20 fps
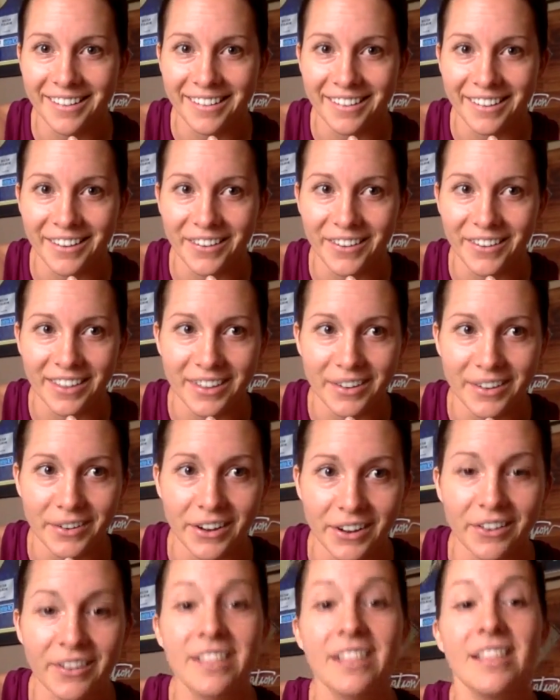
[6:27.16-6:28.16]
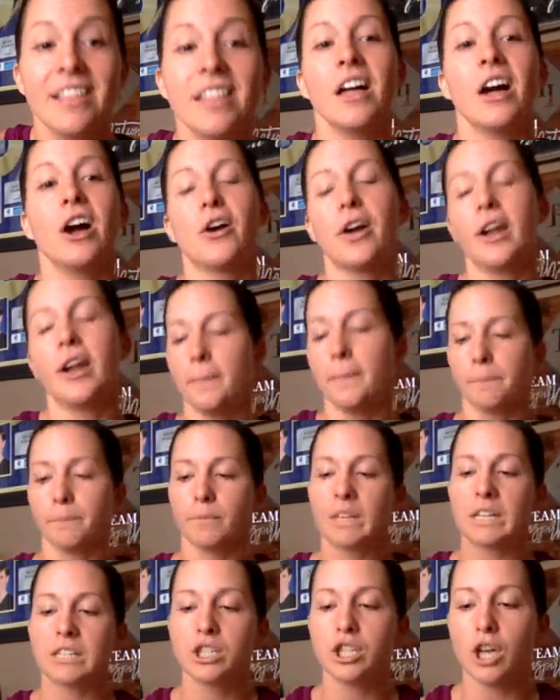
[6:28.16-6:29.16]
Okay, there we go. Okay,
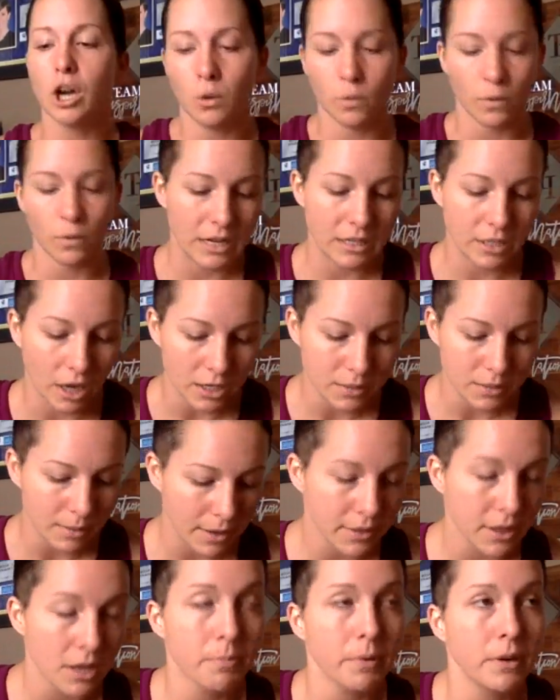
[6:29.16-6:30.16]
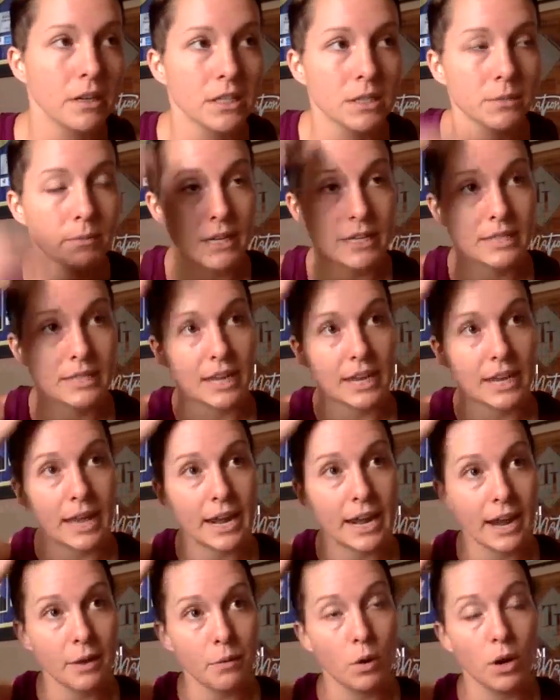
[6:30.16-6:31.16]
so he talks about the abundance mindset.
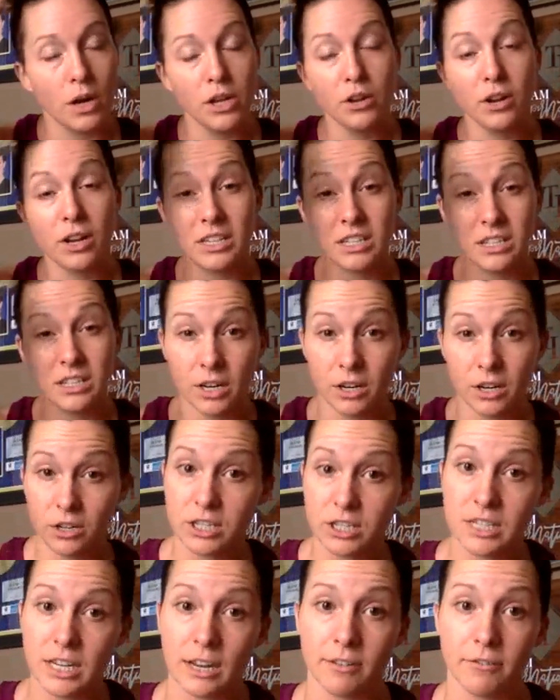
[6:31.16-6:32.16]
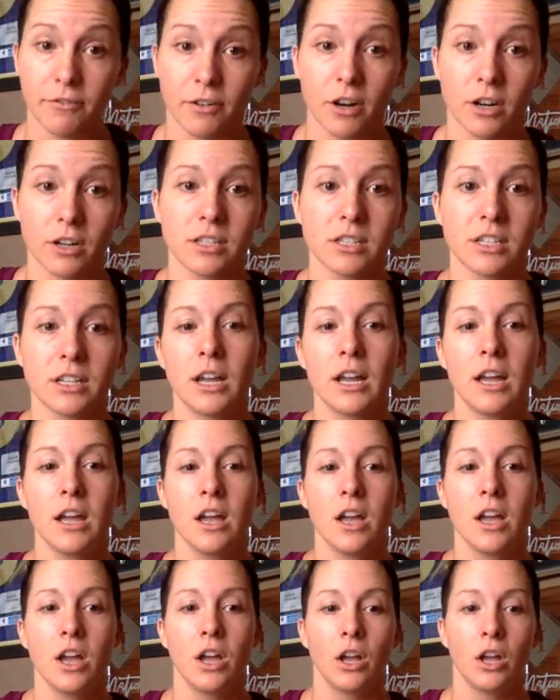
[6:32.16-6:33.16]
And I want you guys to understand first,
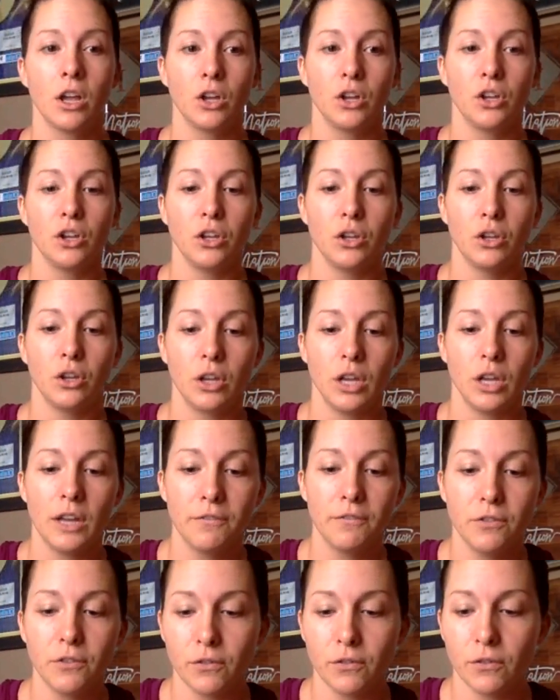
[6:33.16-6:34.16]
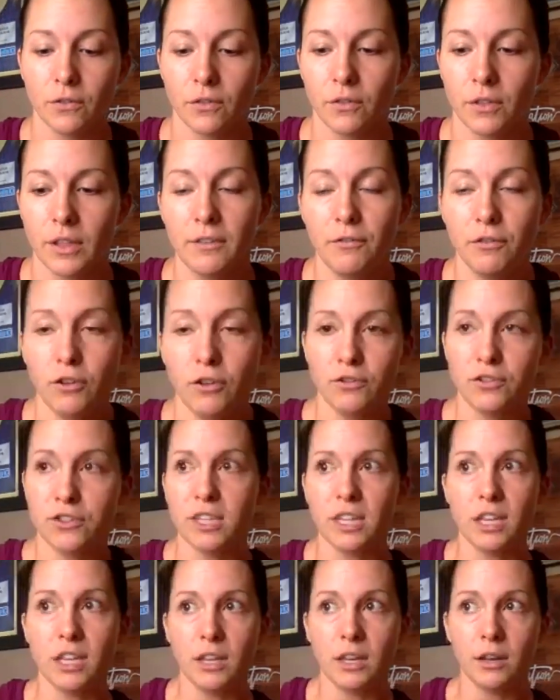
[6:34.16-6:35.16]
if you've
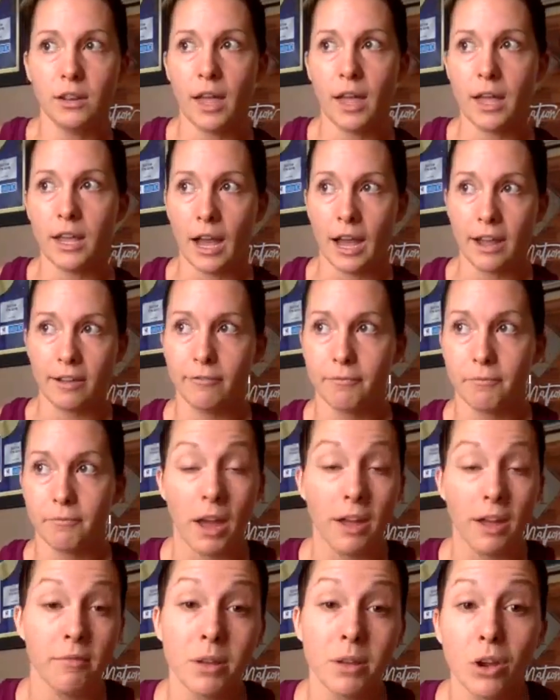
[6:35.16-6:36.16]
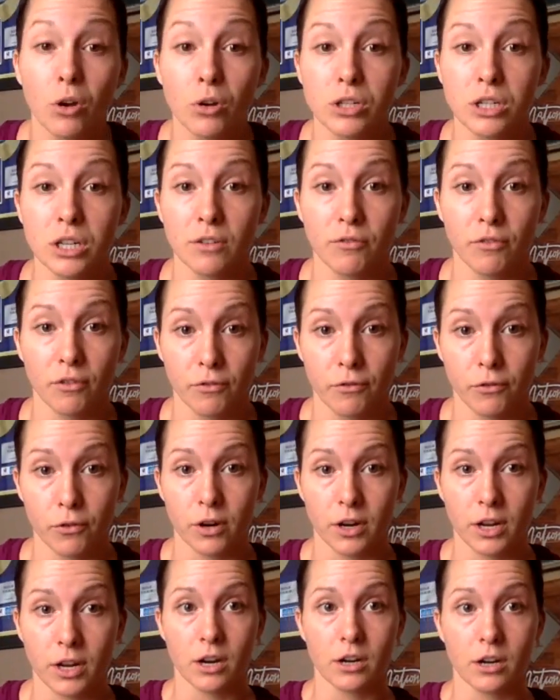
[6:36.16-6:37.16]
seen, like, I've been coaching for 4
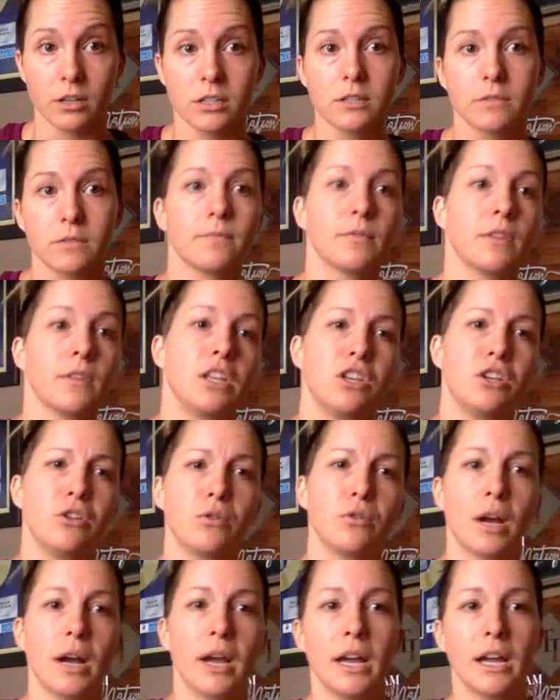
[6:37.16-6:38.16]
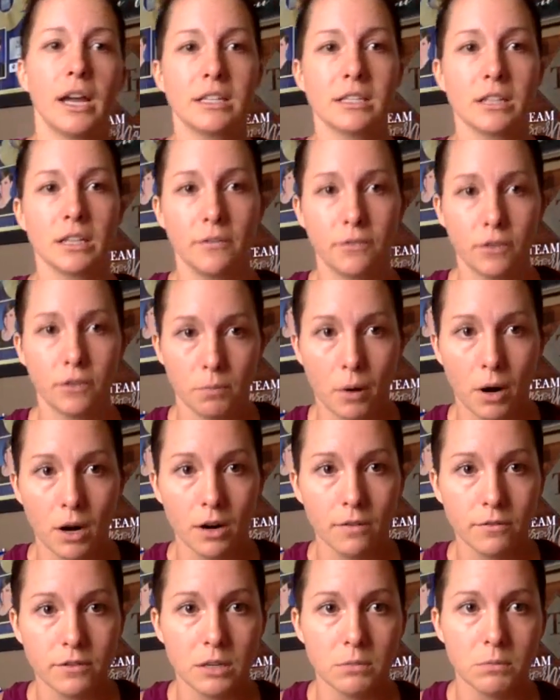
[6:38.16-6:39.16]
years. You guys, if you're part
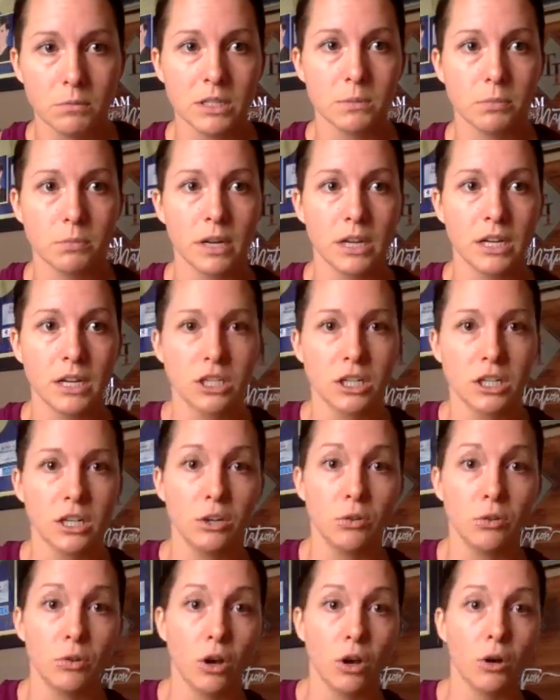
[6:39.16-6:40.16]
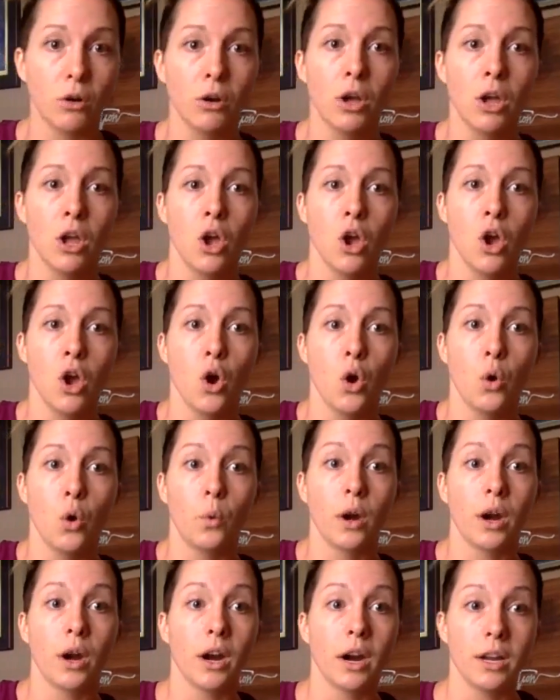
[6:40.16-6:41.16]
of Team Inspiration, you know
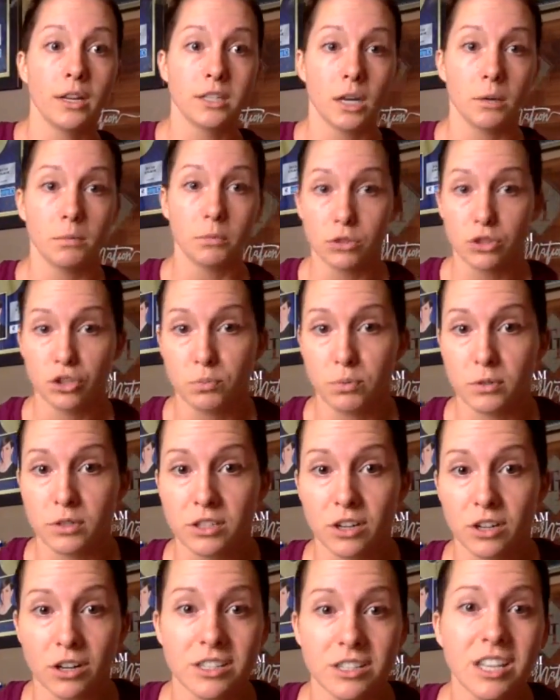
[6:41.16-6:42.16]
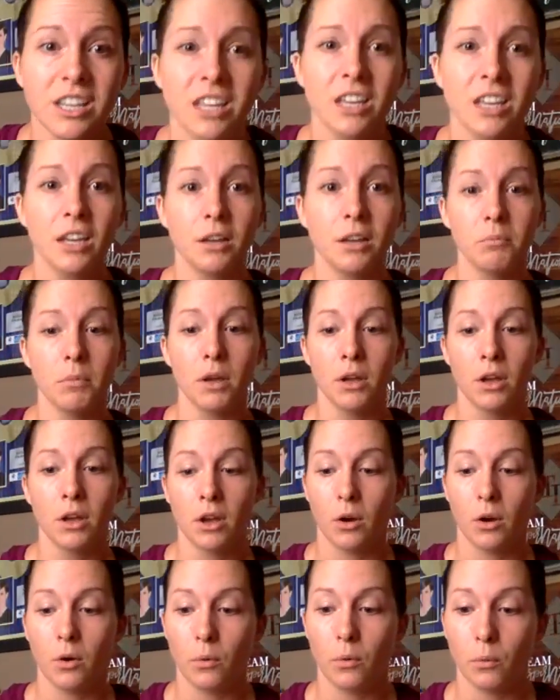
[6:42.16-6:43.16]
we're a double superstar team.
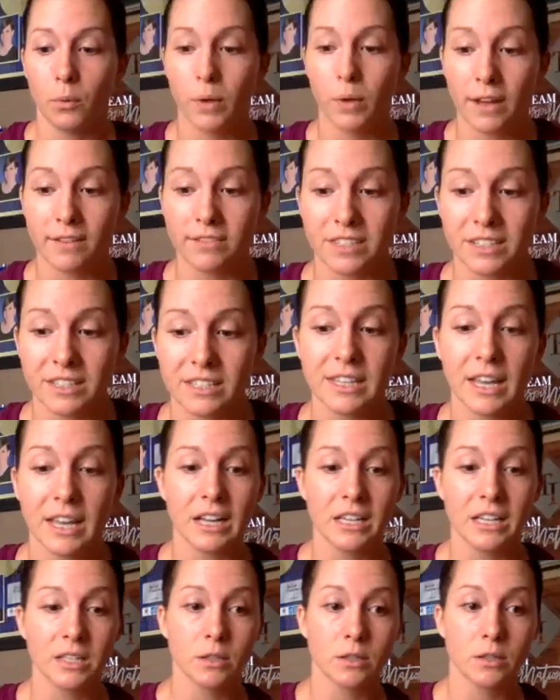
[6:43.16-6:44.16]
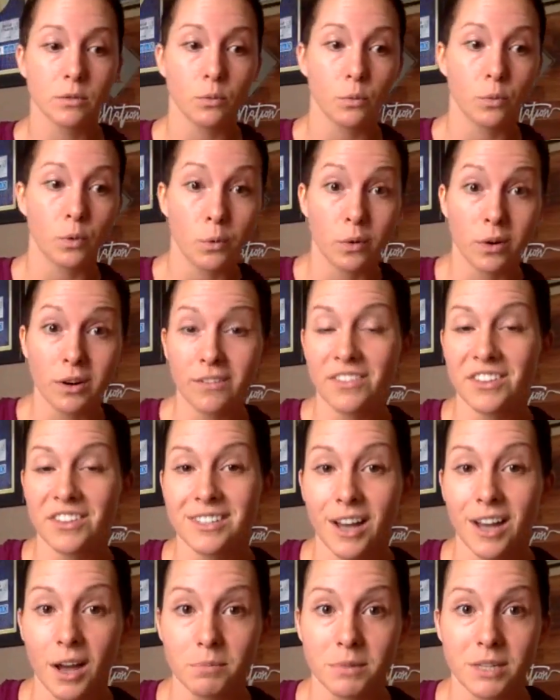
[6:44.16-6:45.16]
We have success. We're one of the
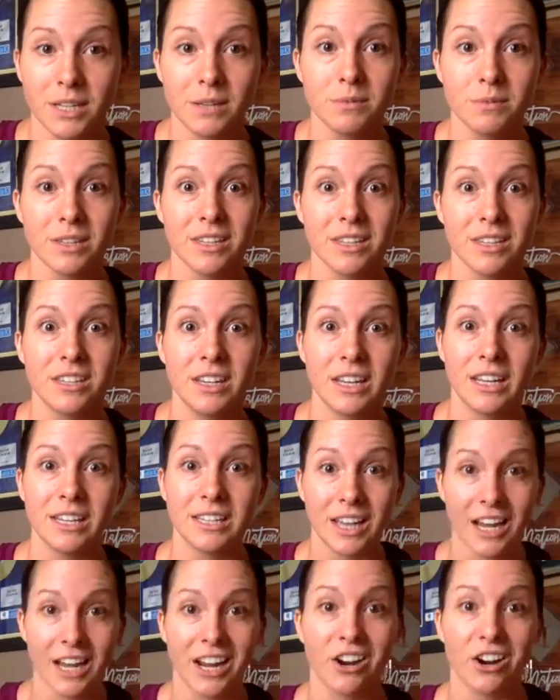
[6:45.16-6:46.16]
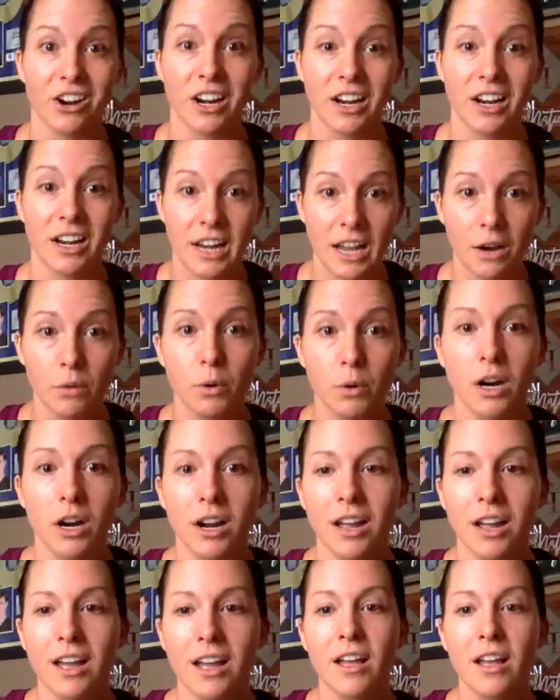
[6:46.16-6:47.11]
top teams in the entire network.